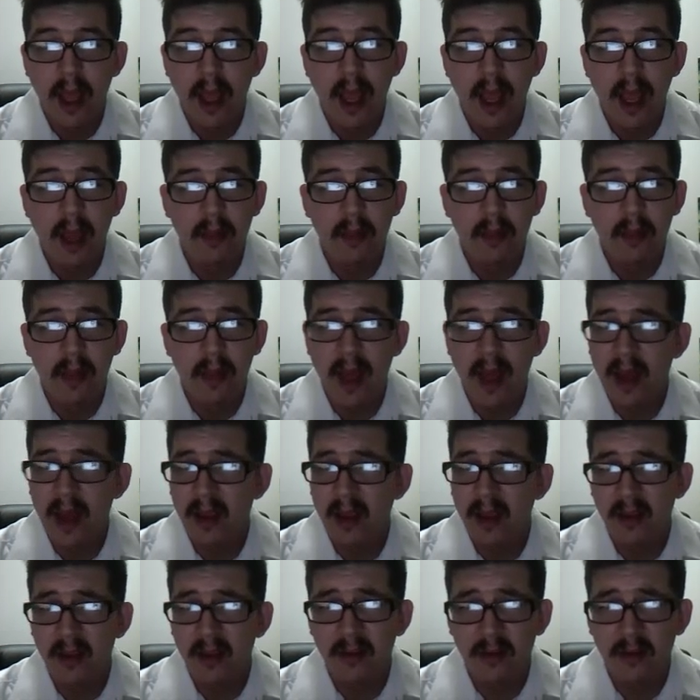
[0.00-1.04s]
And that
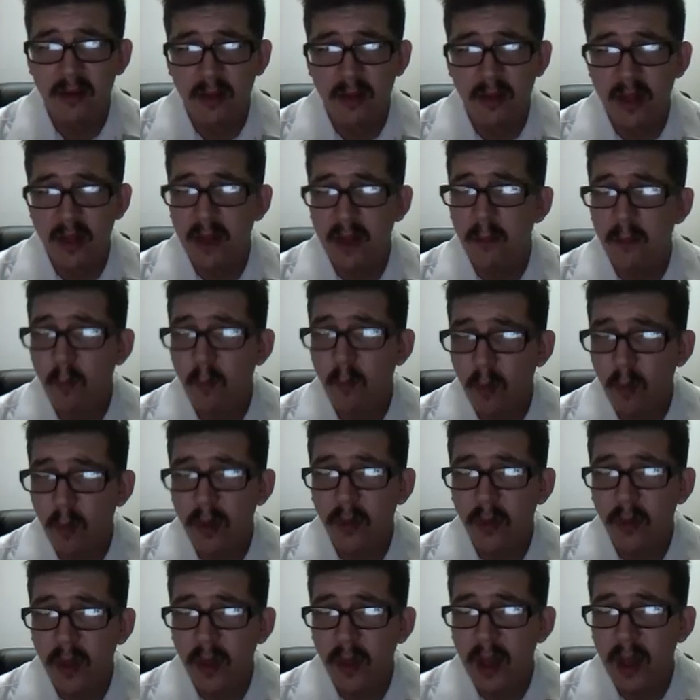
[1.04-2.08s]
is the
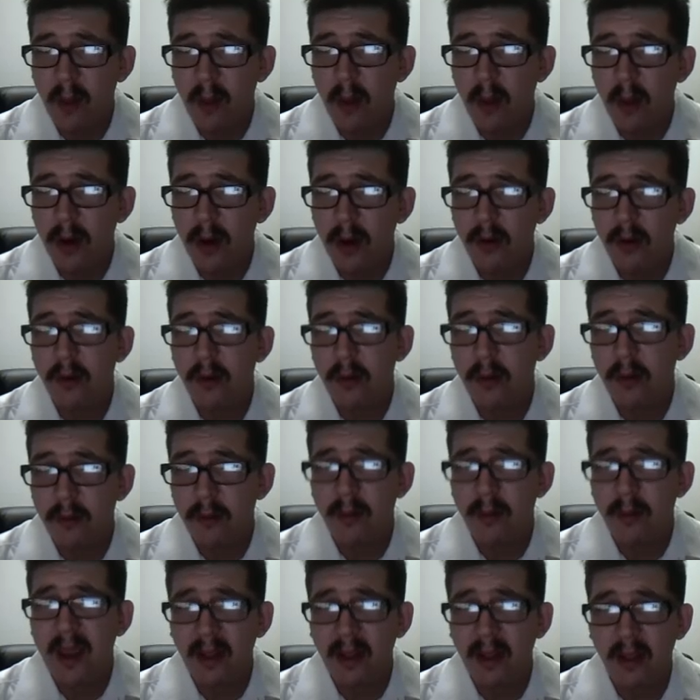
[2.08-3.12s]
one thing I want to do, is
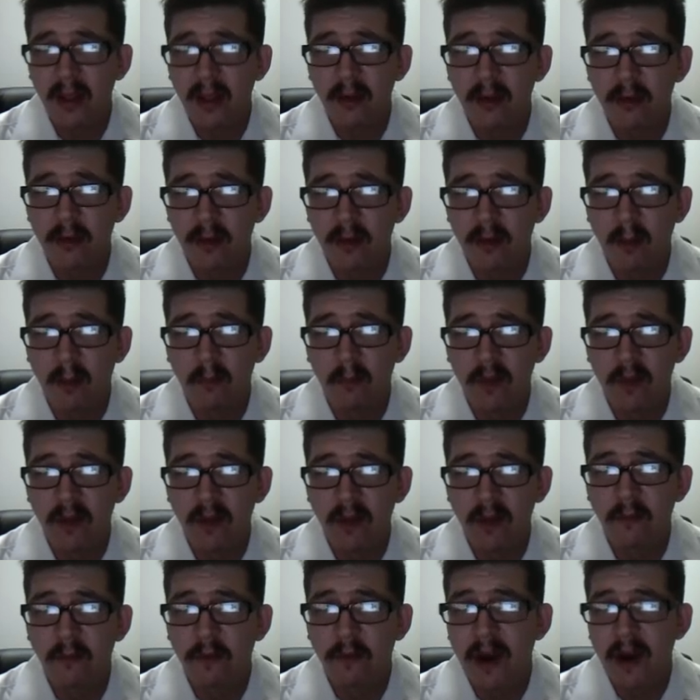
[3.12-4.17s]
make this
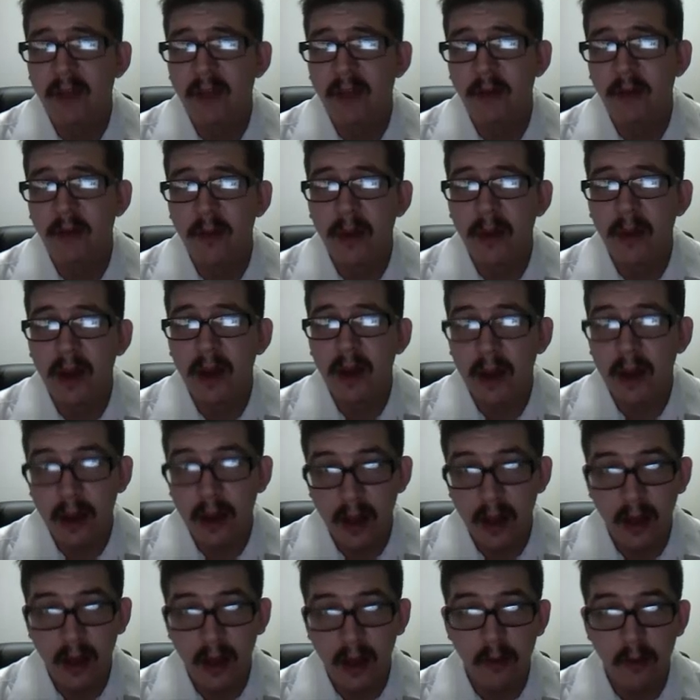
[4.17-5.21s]
something for everybody.
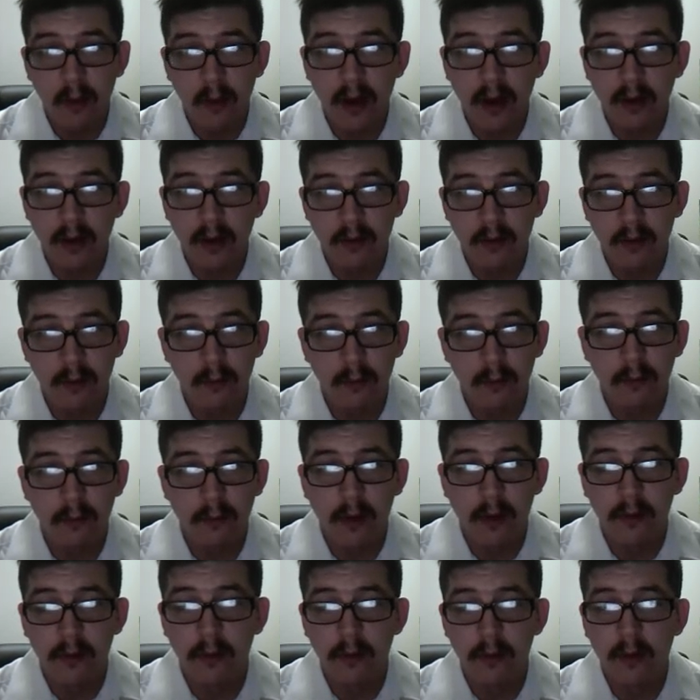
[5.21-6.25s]
I don't want it to
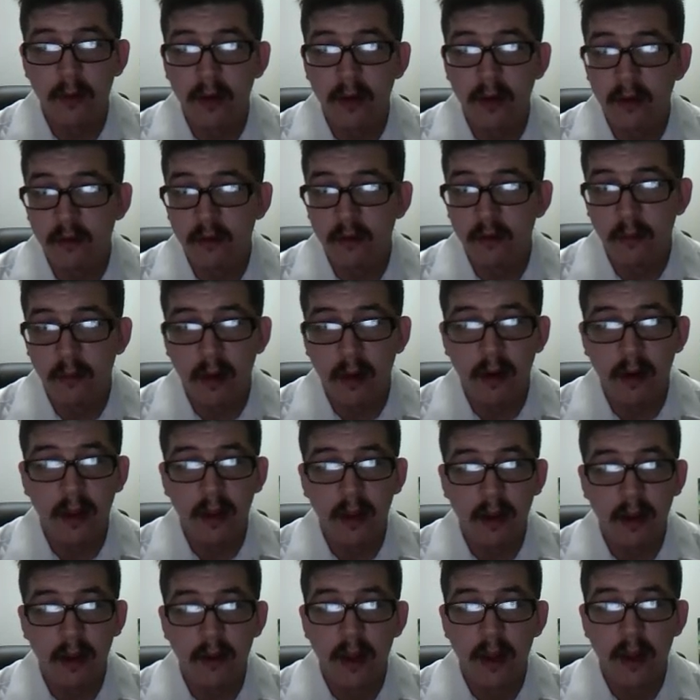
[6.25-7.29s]
fall into a niche
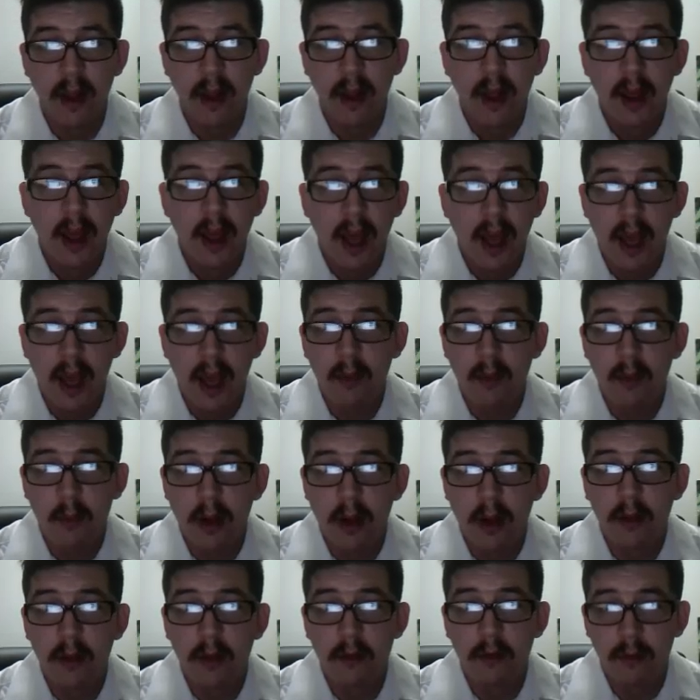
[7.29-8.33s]
market. I
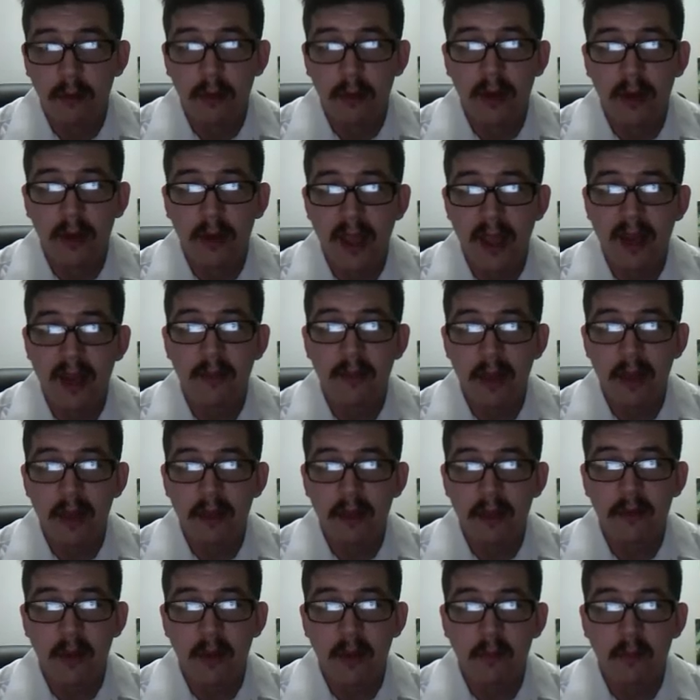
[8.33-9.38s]
want Swordland to
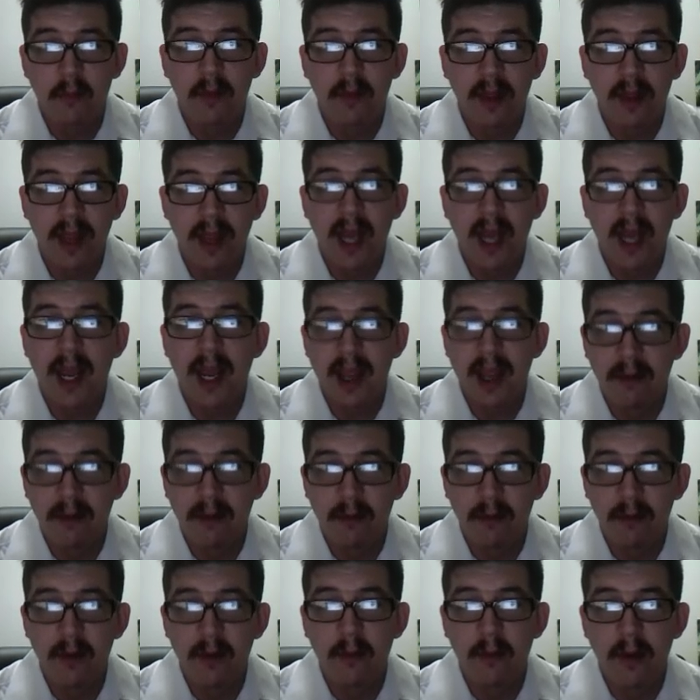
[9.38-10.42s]
be something that
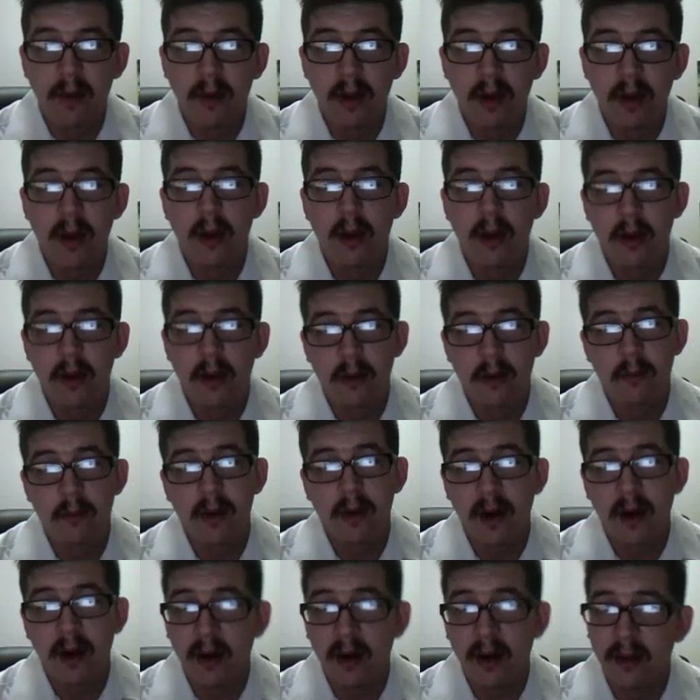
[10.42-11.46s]
everyone,
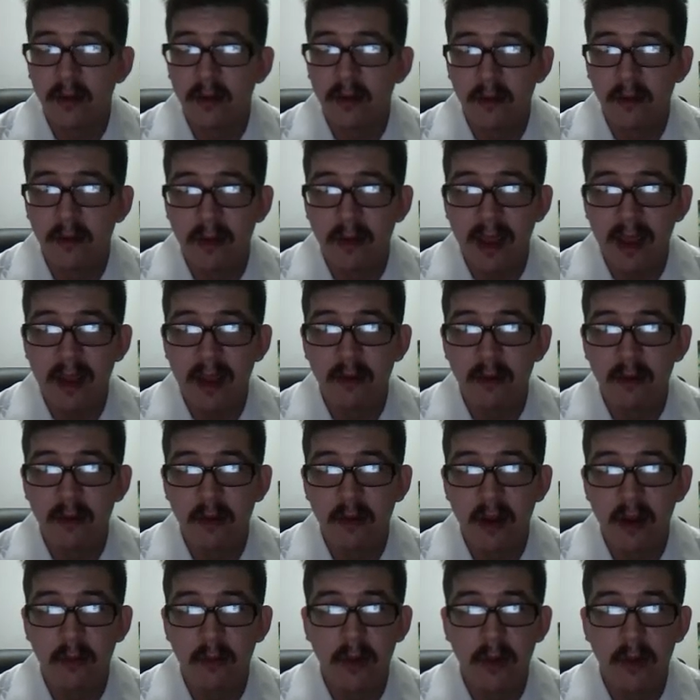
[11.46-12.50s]
regardless of age
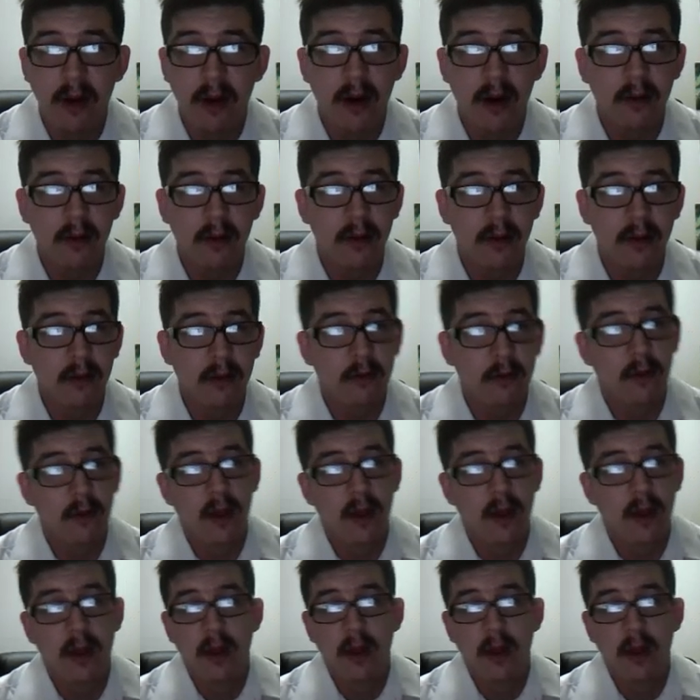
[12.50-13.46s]
and regardless